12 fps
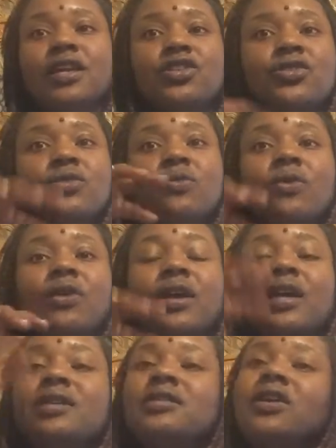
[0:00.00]
that you
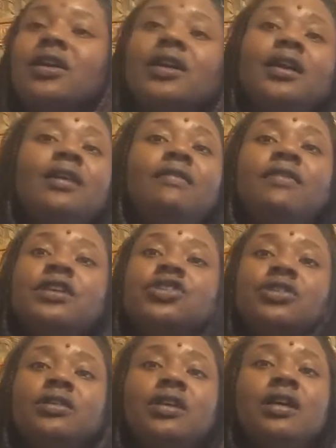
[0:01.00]
want is going to
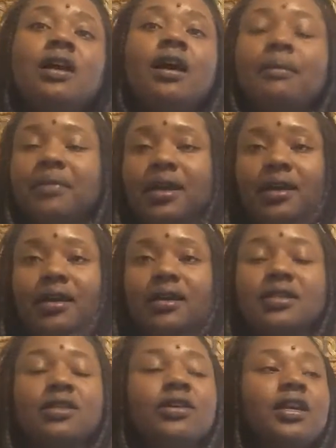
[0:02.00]
eventually come in.
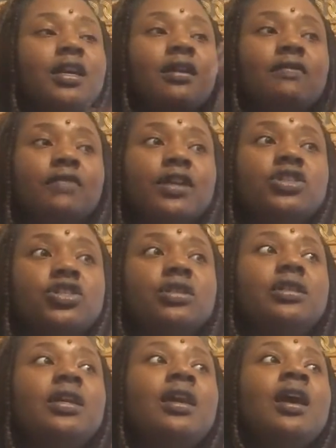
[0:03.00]
It's going to
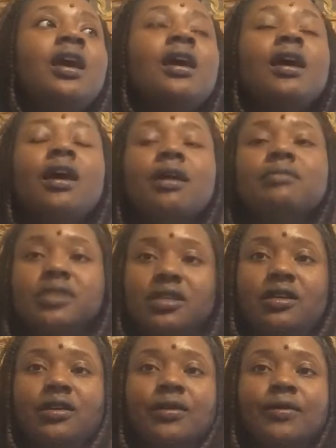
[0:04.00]
eventually come to
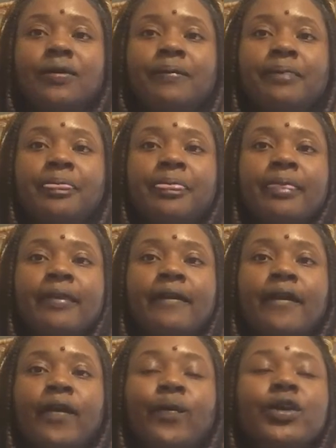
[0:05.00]
you.
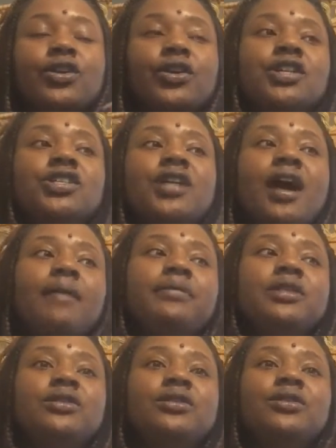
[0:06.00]
What your
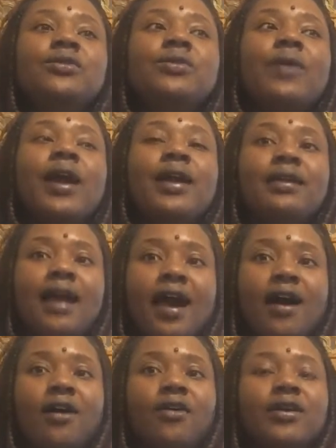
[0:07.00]
job to do right
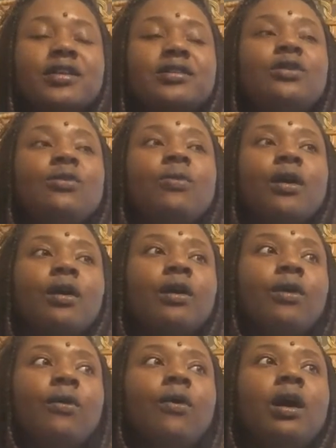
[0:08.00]
now is to
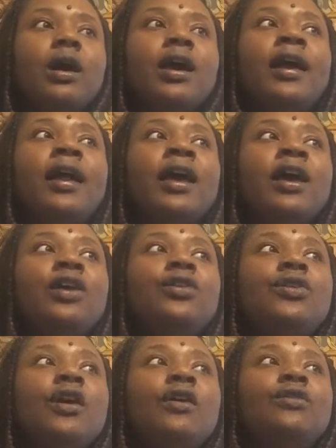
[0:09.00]
work on,
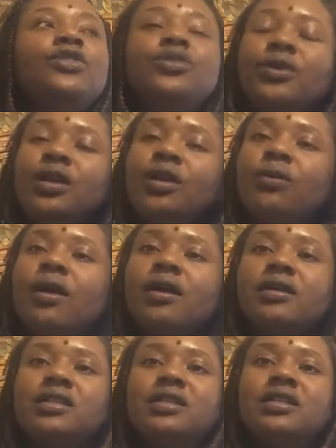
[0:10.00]
doing the
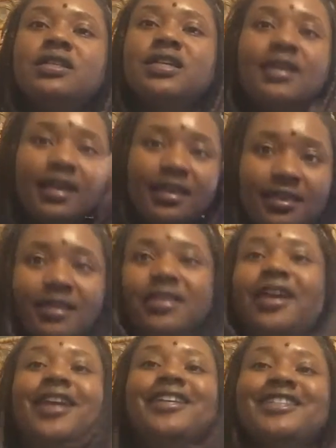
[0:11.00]
work to get the
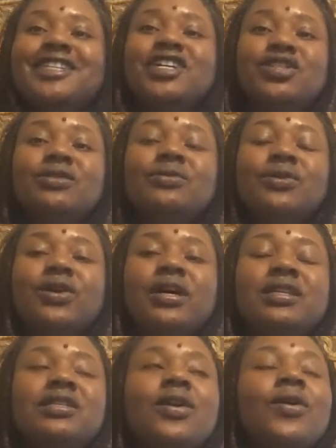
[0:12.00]
things that you
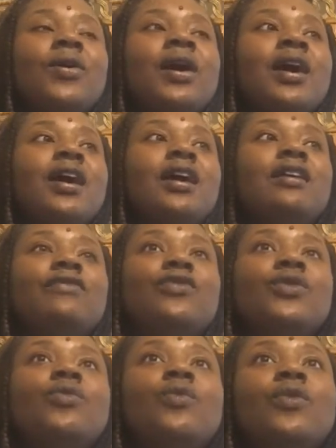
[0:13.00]
want. So if
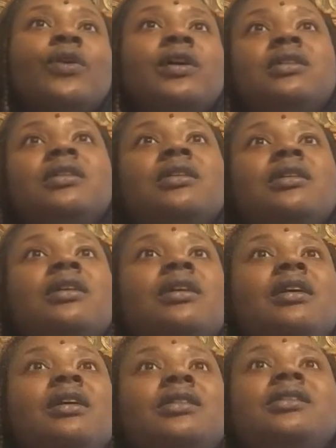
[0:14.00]
you want
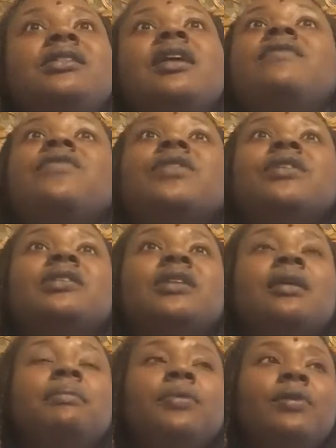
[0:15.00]
to, say, for
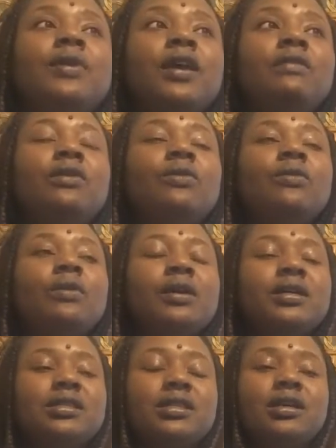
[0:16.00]
example, if you
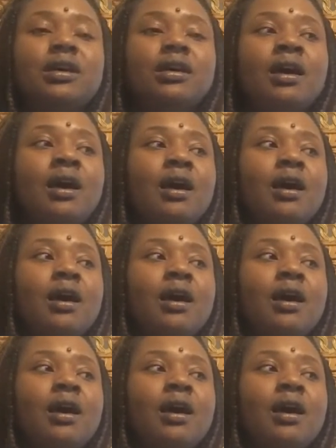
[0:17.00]
want to,